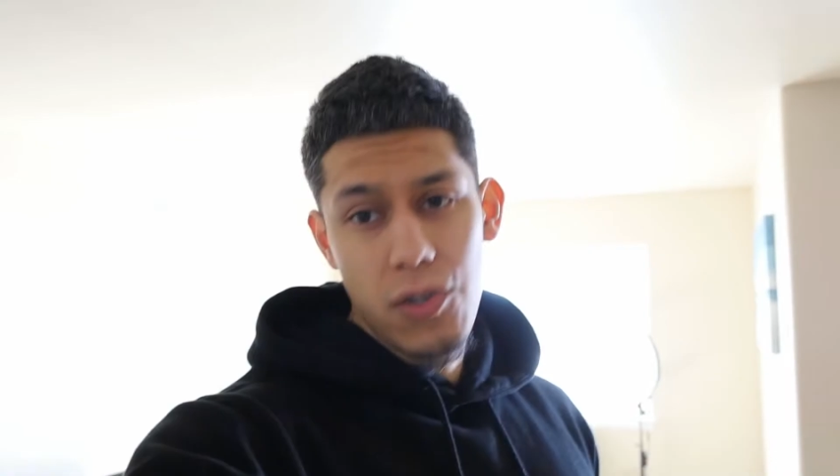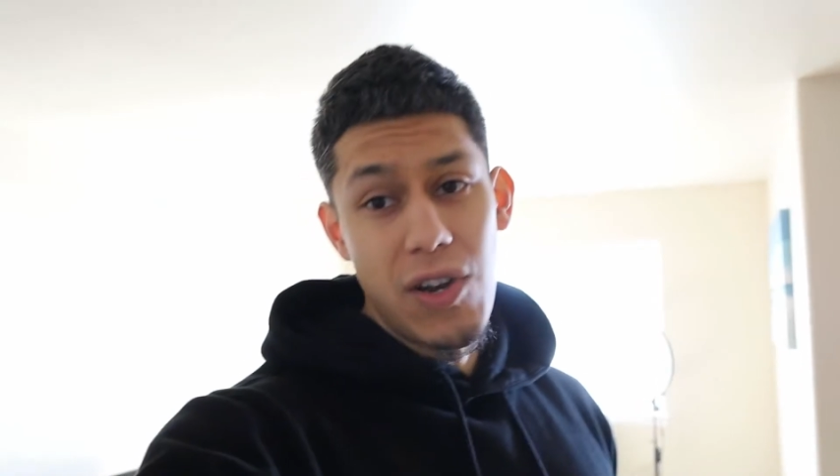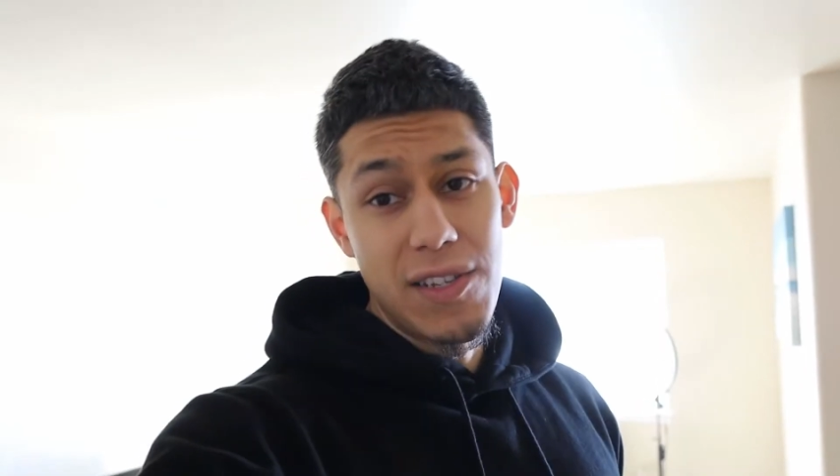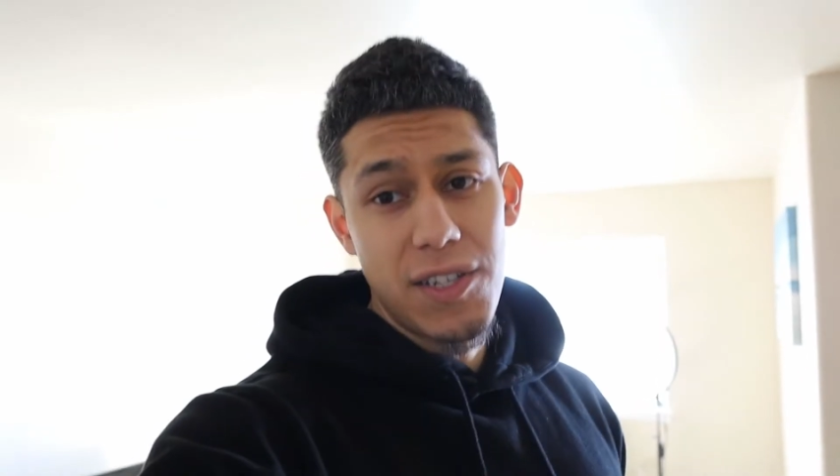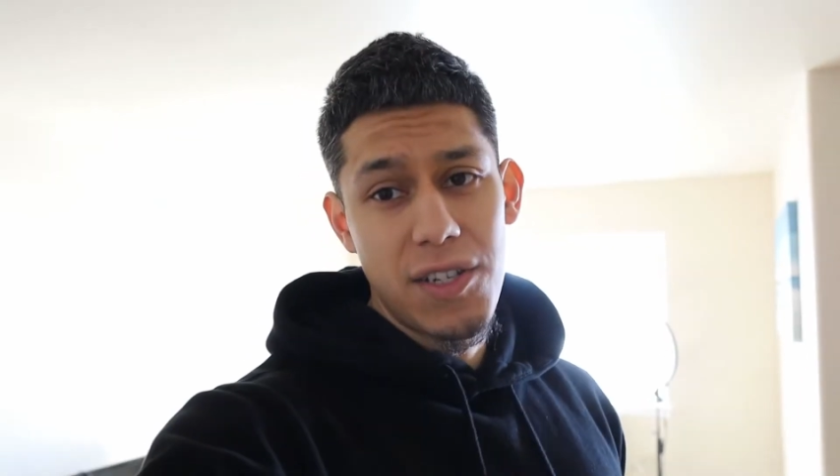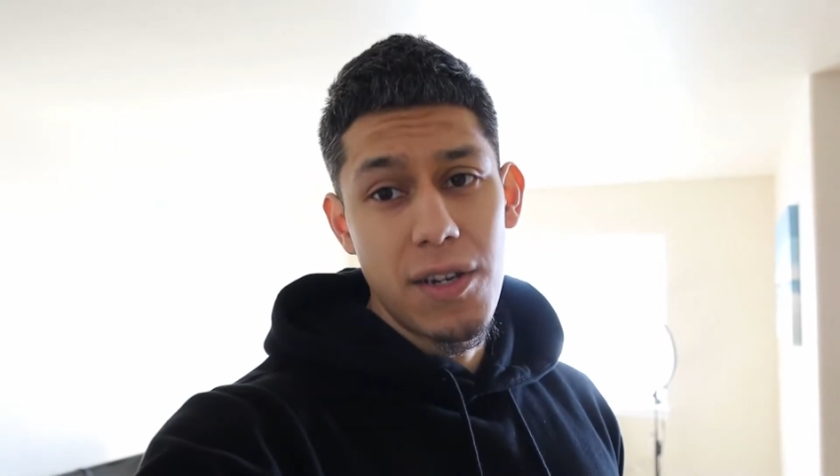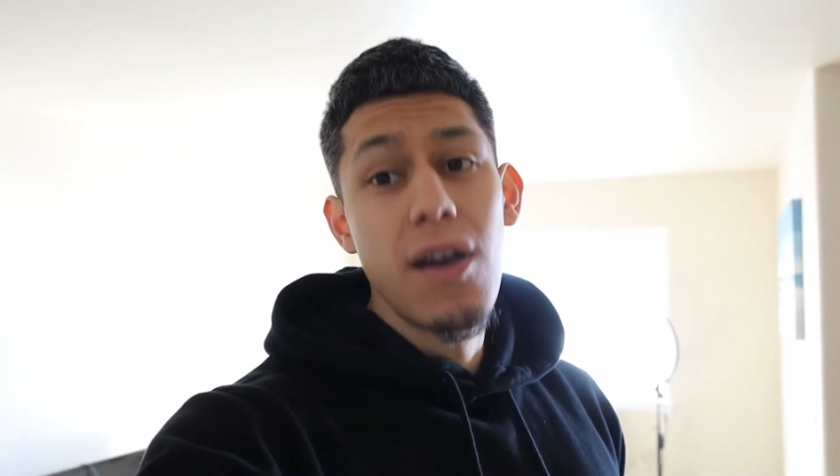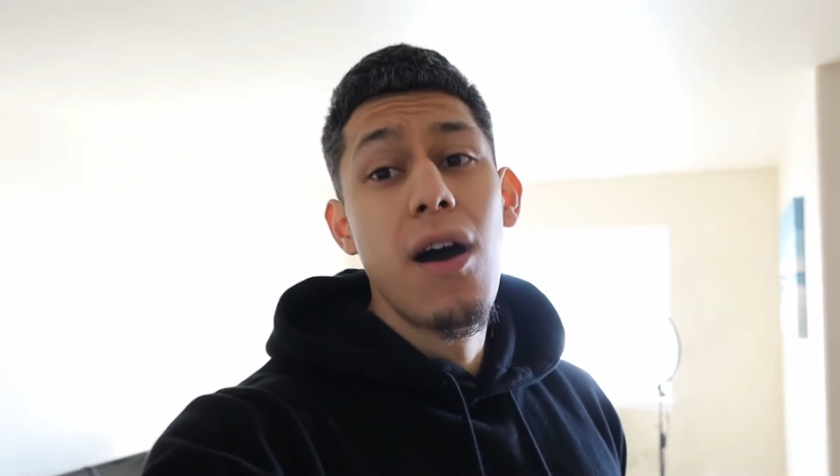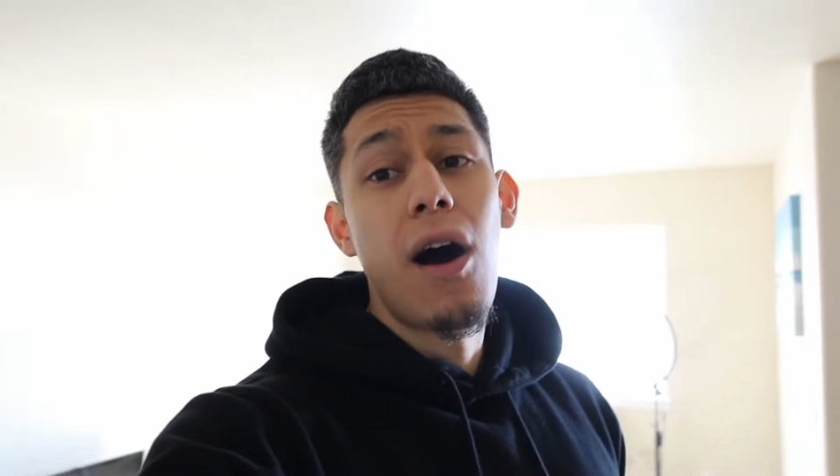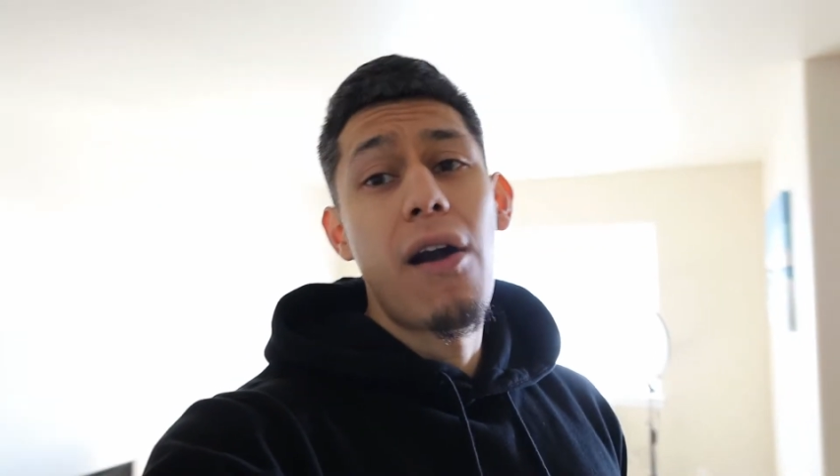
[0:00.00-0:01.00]
Transition.
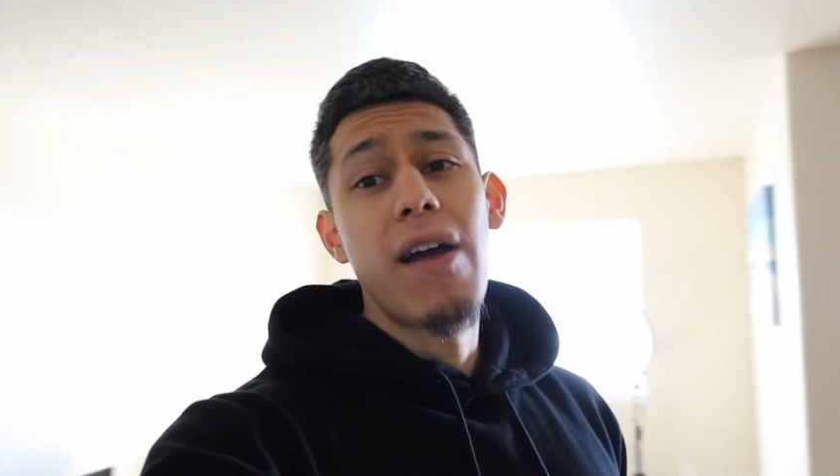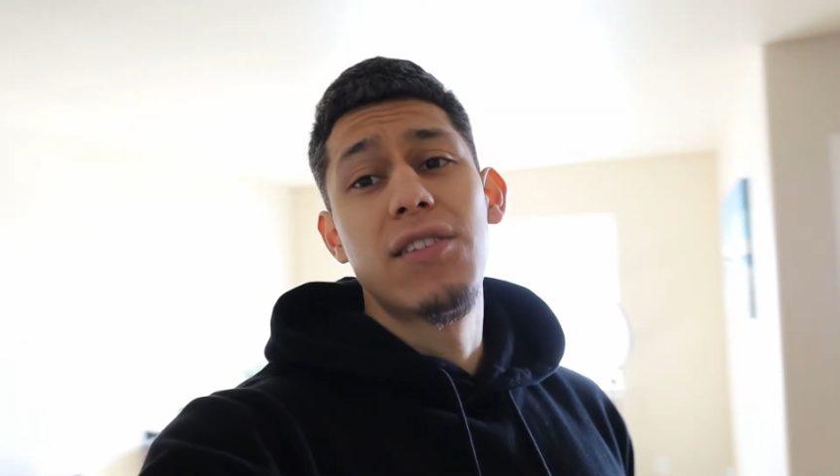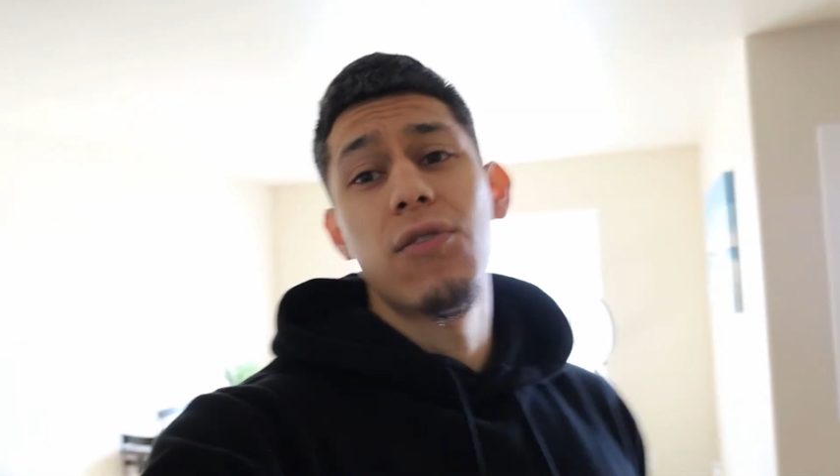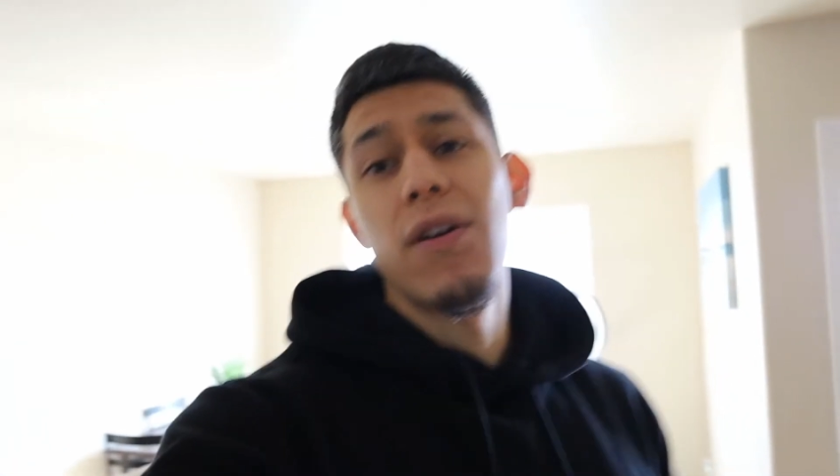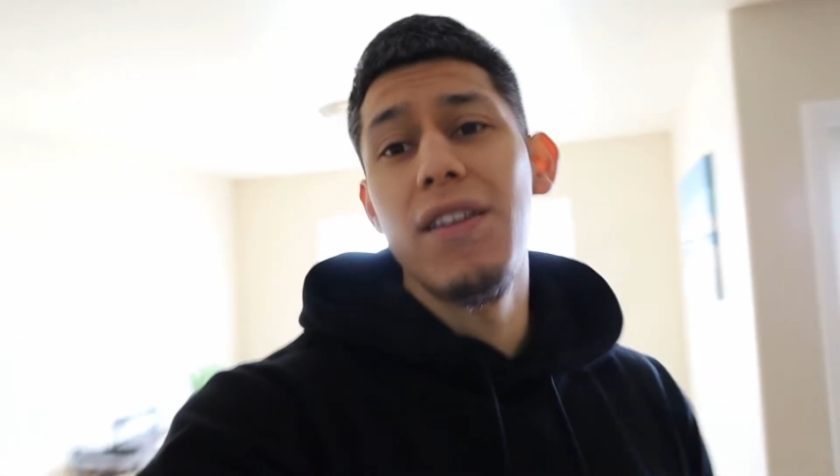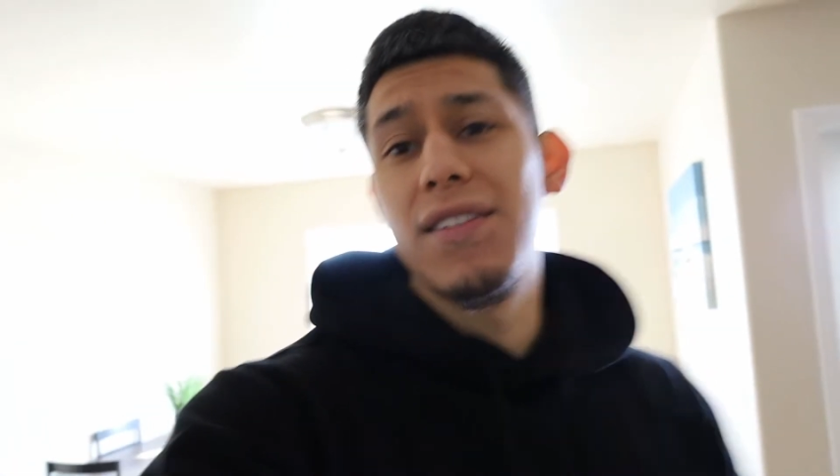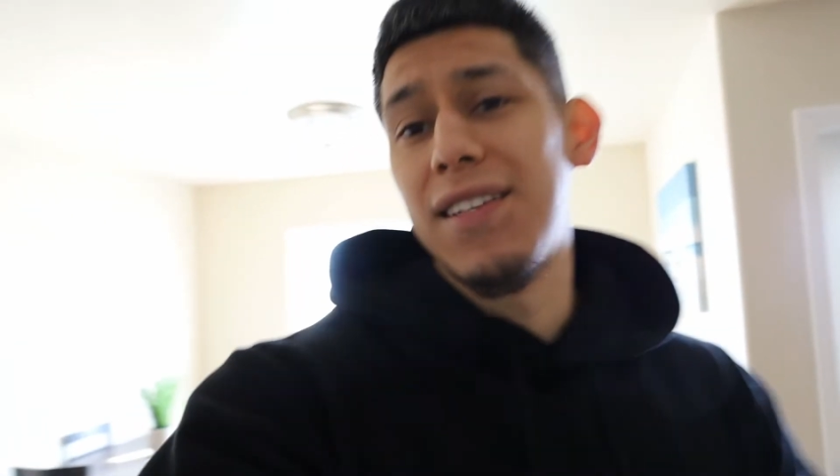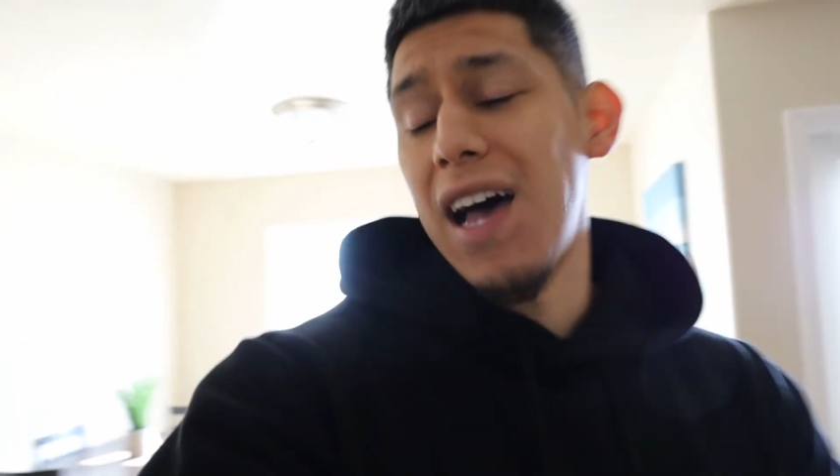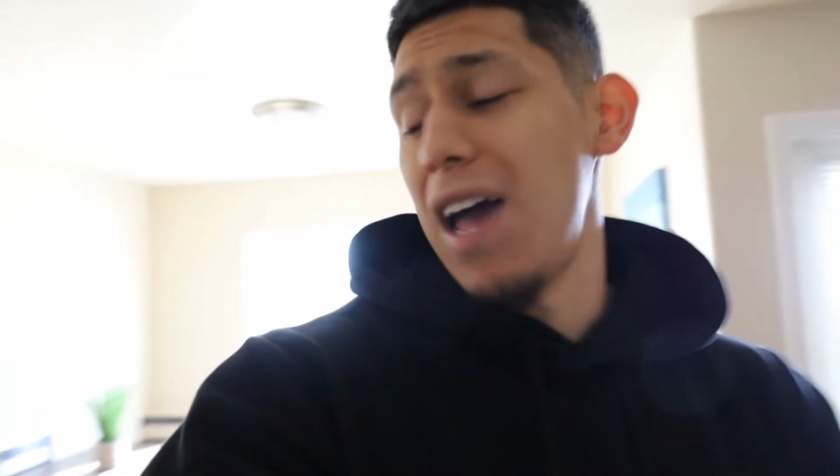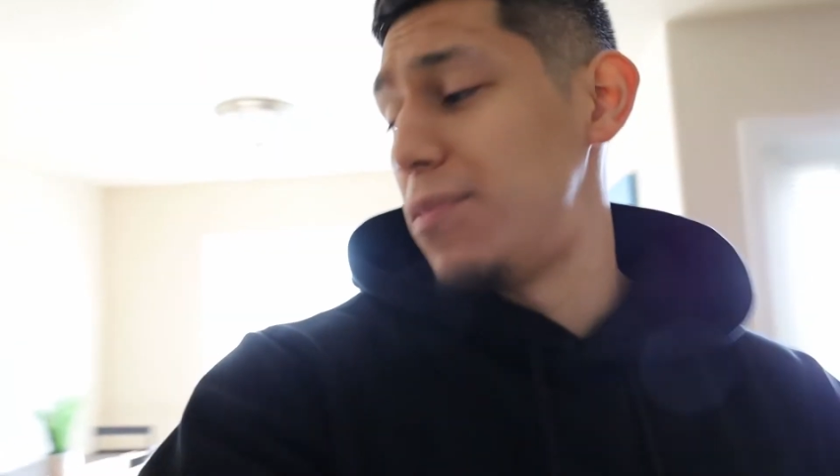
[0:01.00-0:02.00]
Alright, so it
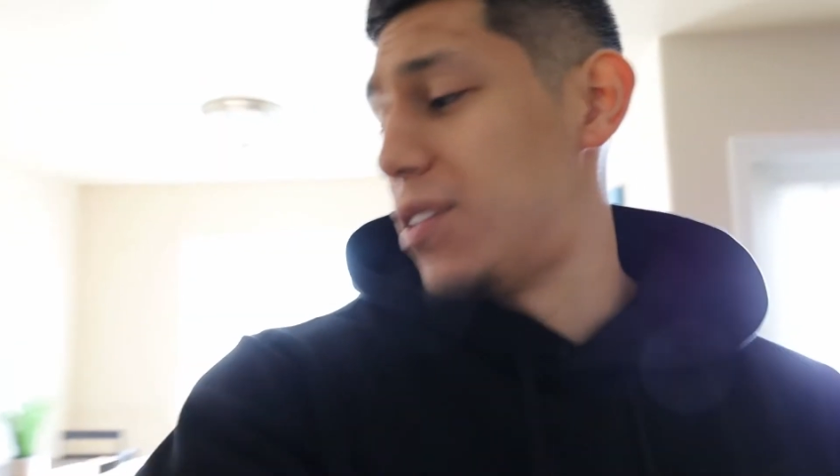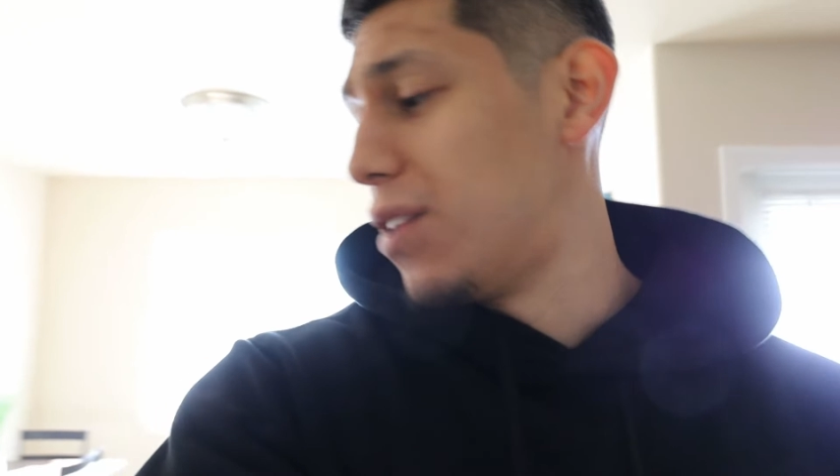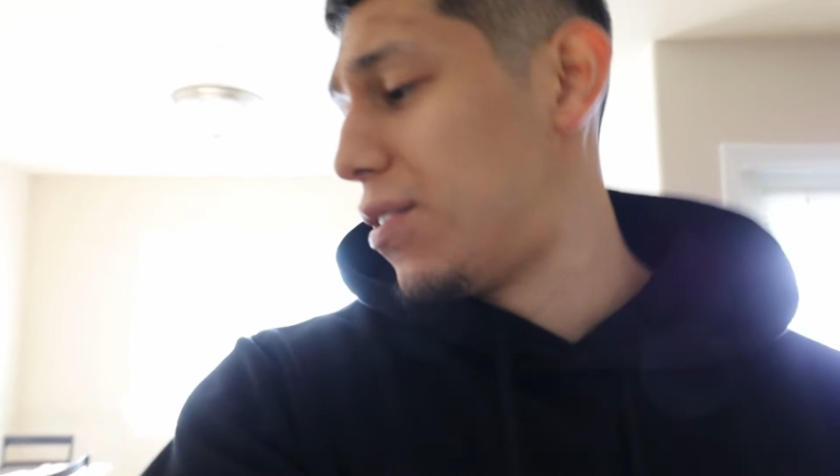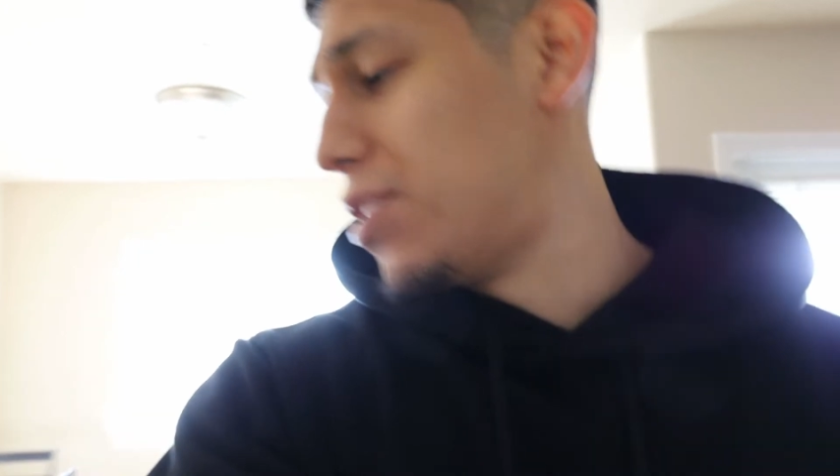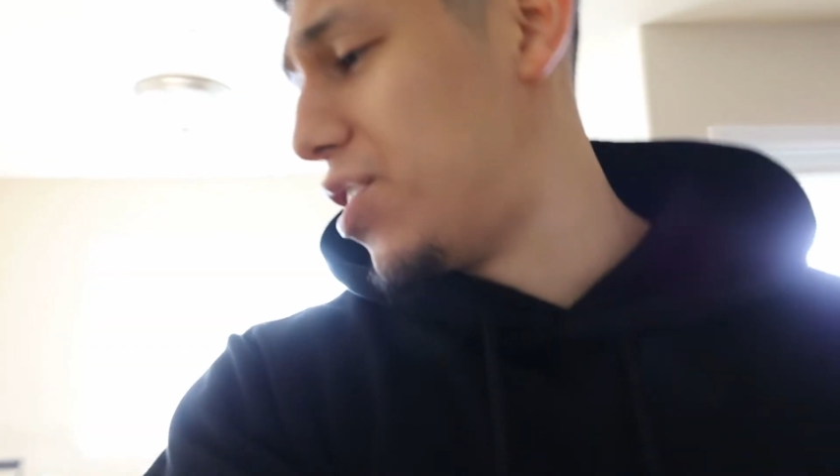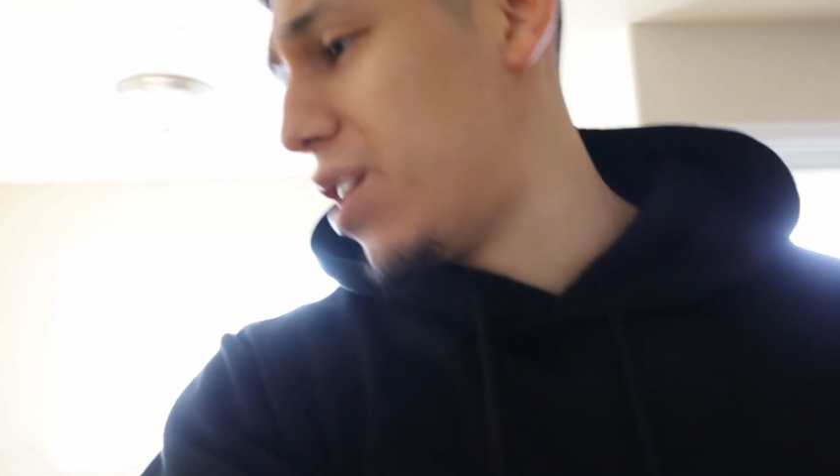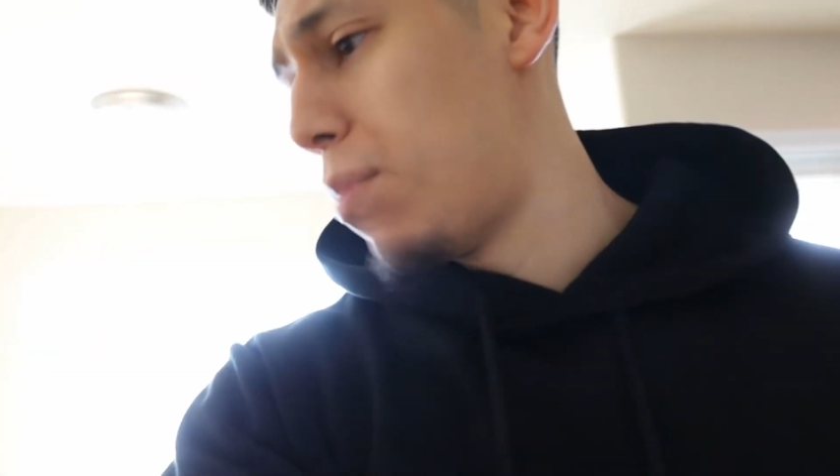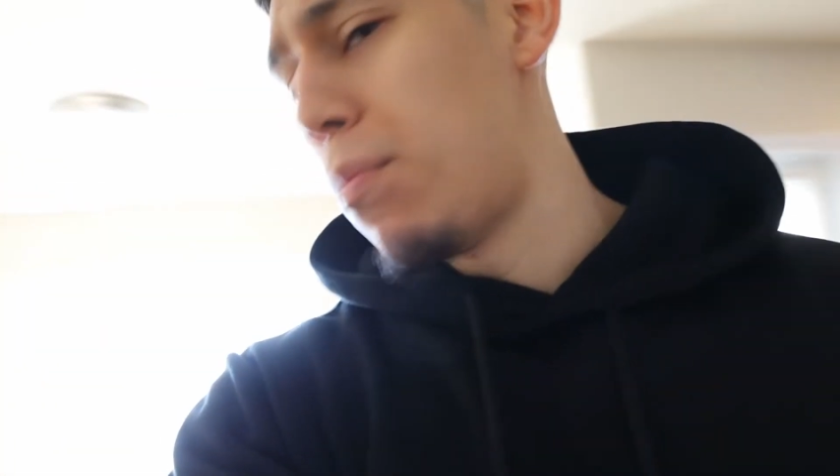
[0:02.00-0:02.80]
is time to hit the gym,